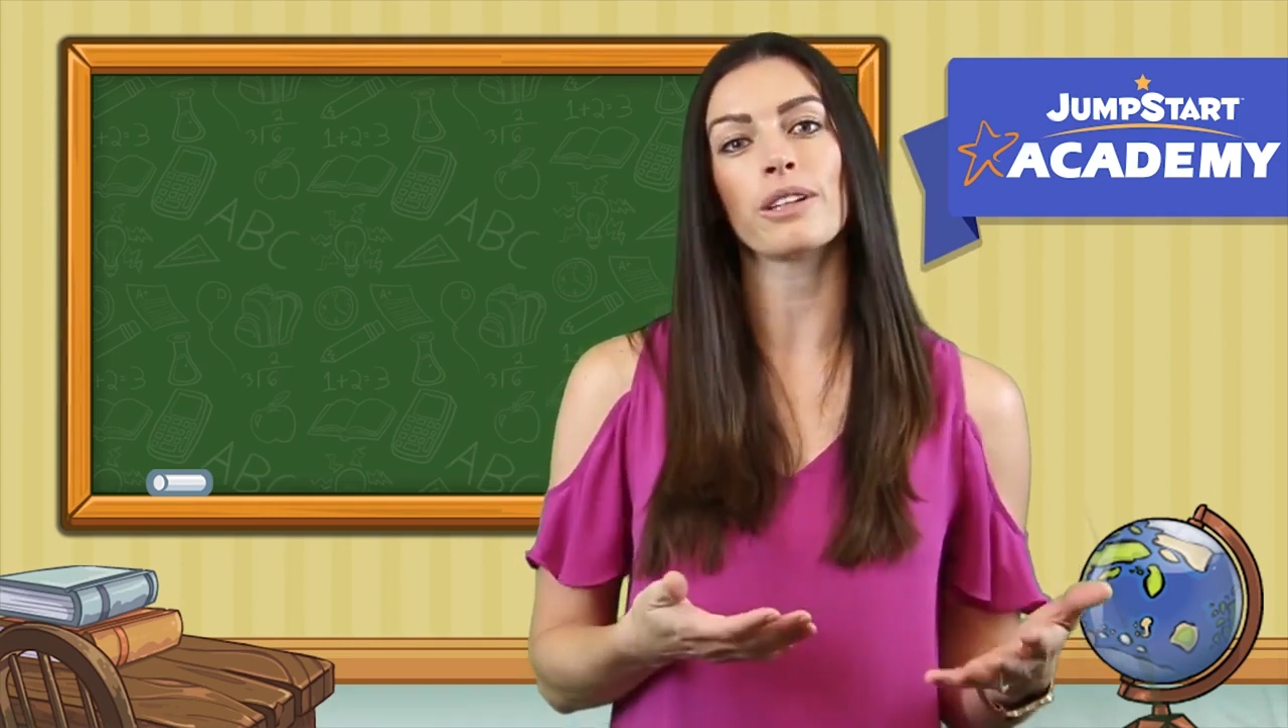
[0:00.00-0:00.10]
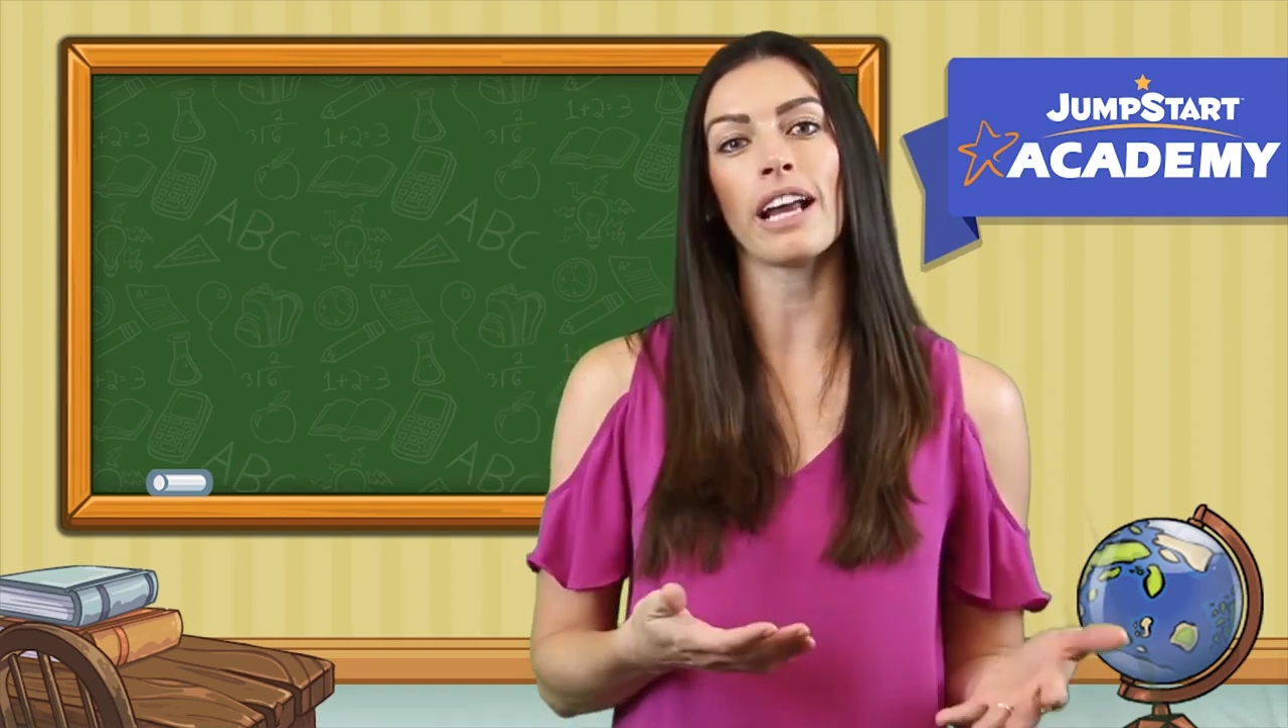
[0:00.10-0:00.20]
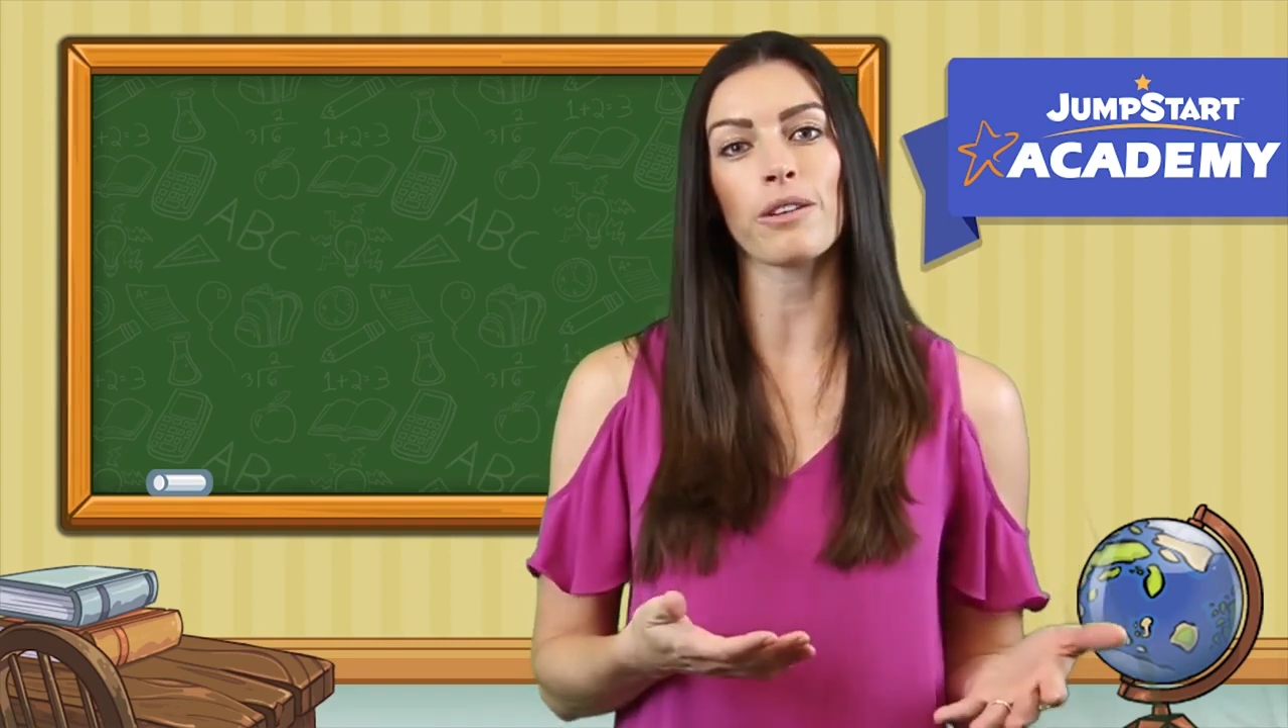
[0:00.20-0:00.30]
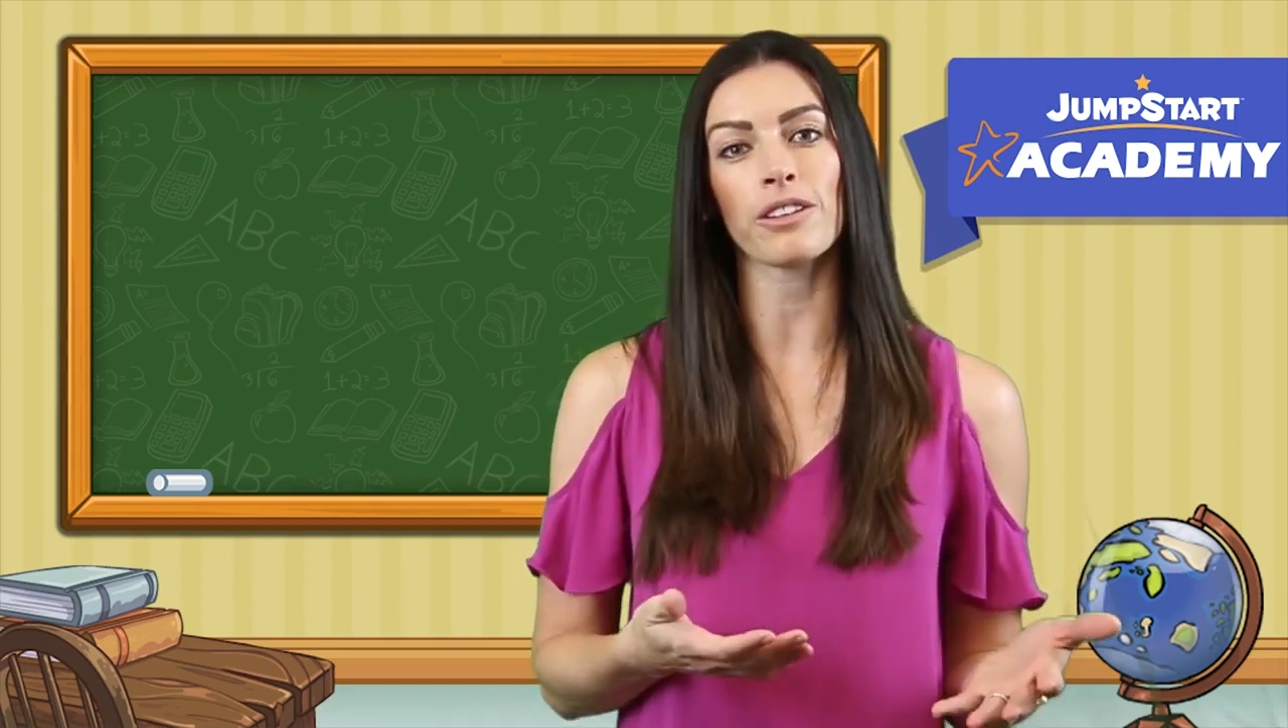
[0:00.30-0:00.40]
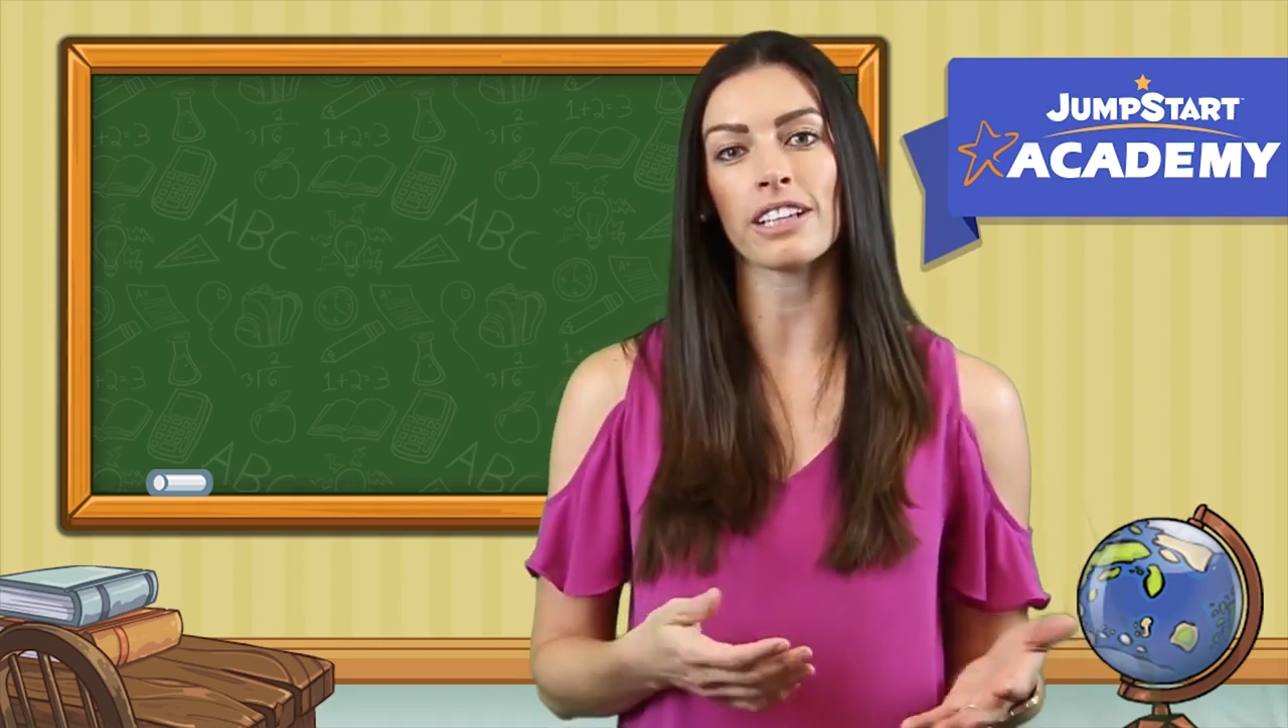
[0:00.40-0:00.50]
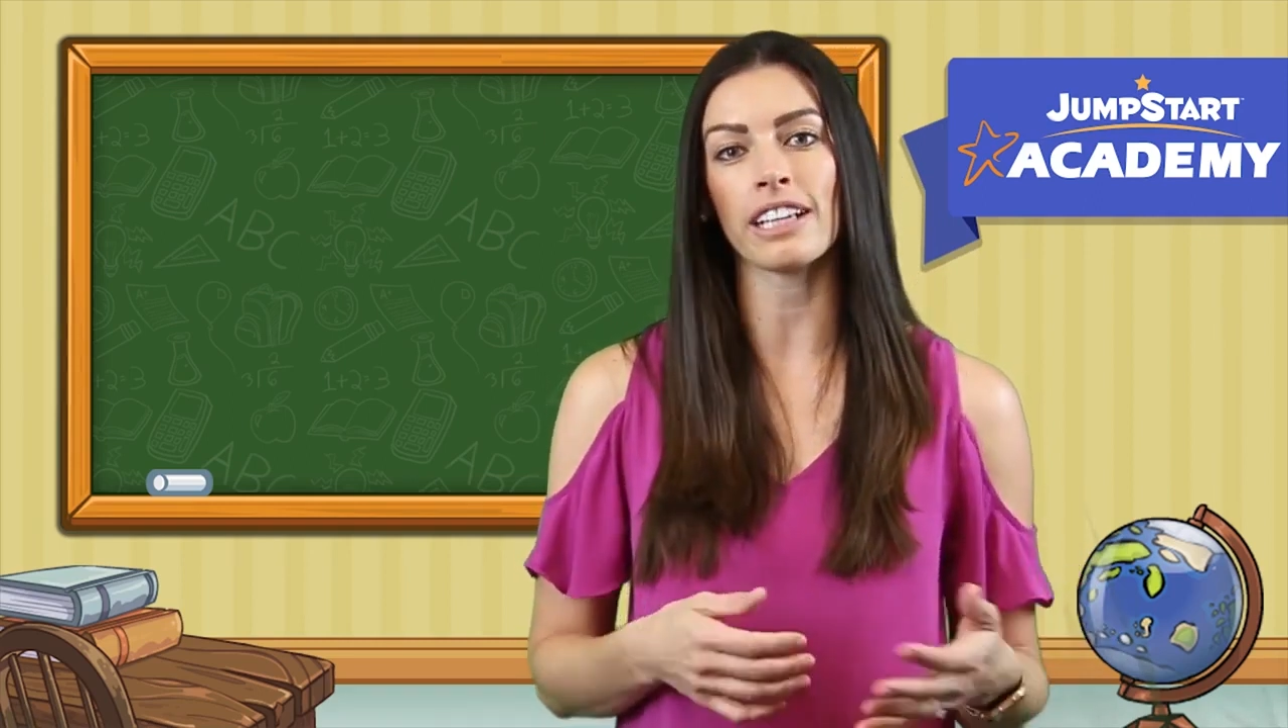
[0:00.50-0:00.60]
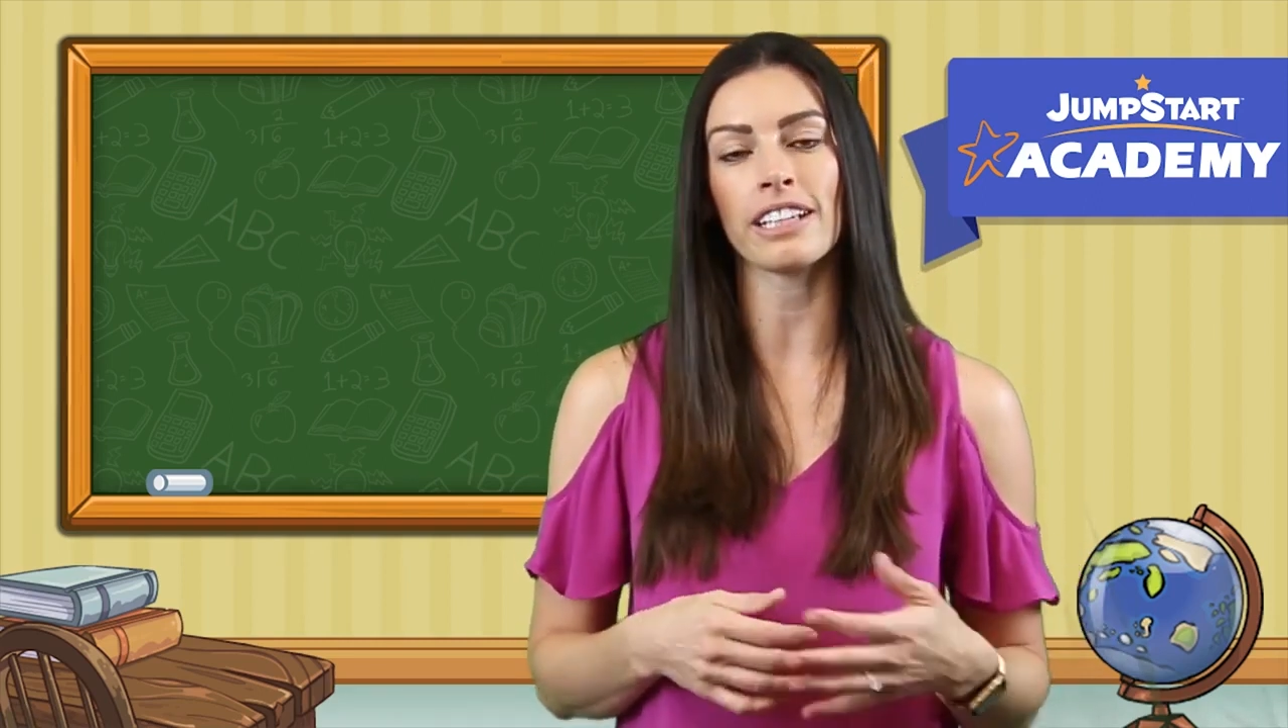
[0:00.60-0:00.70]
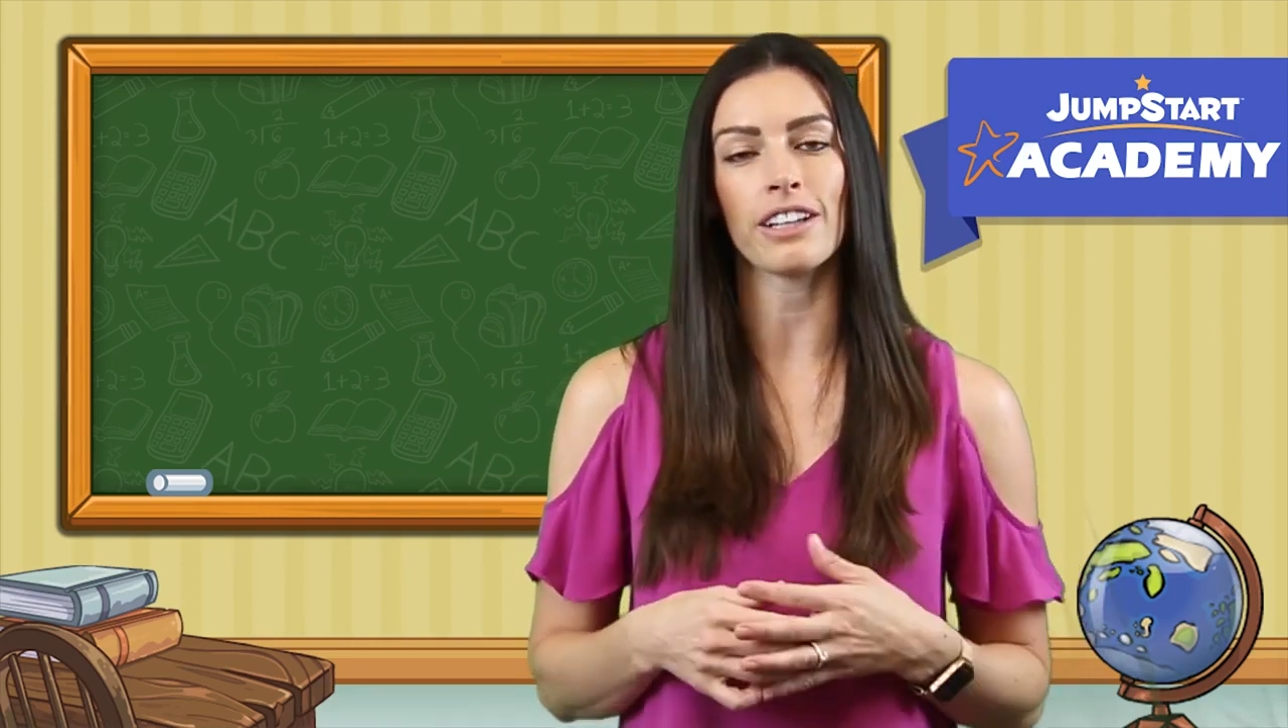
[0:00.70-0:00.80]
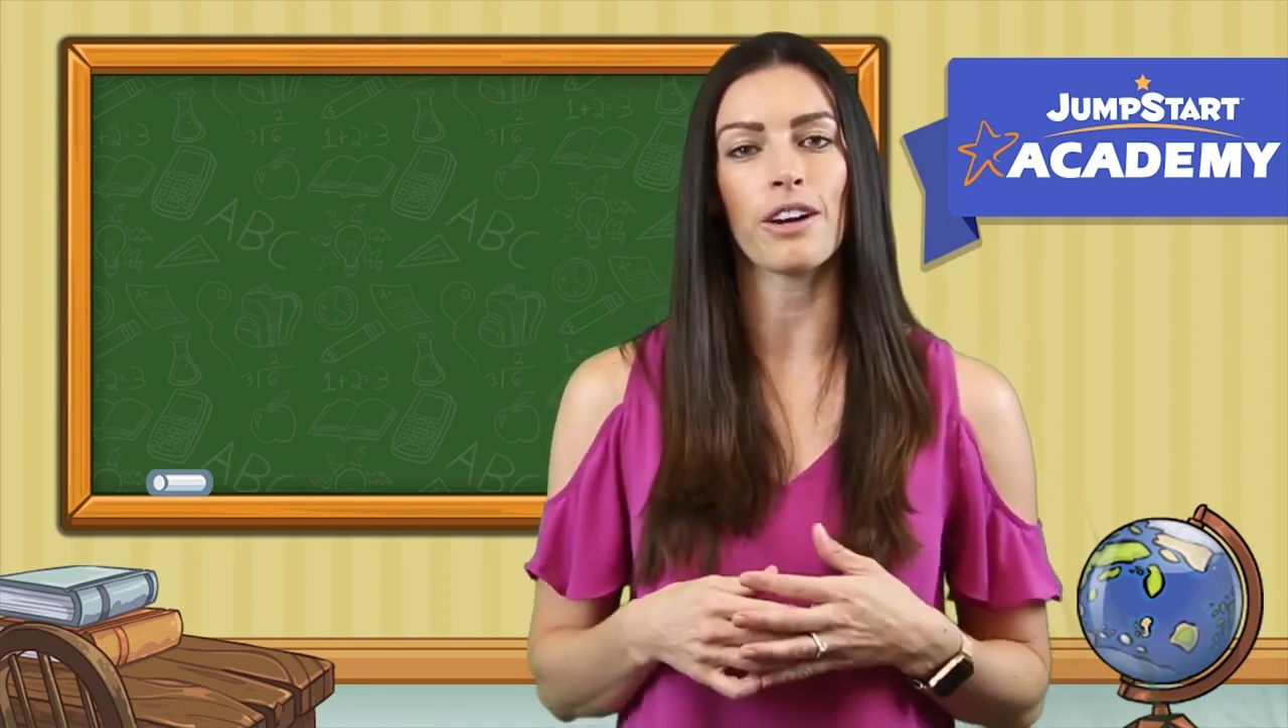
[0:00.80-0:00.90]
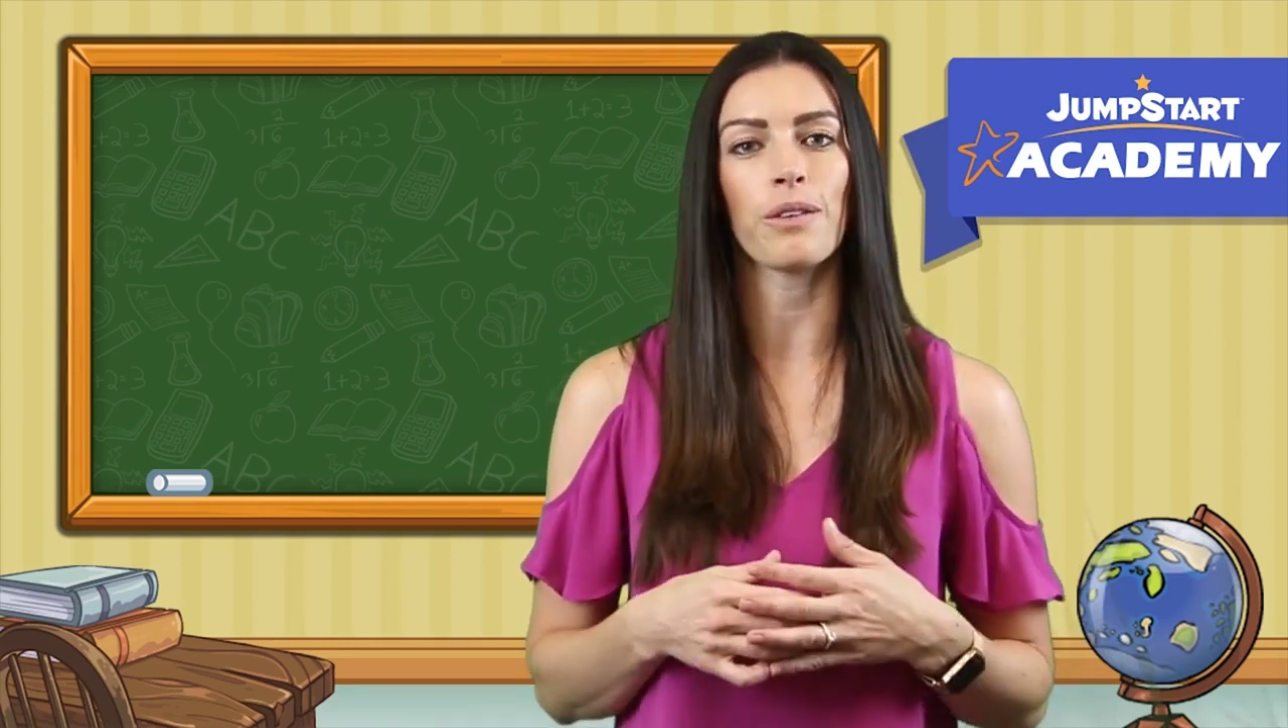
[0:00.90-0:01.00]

now learning,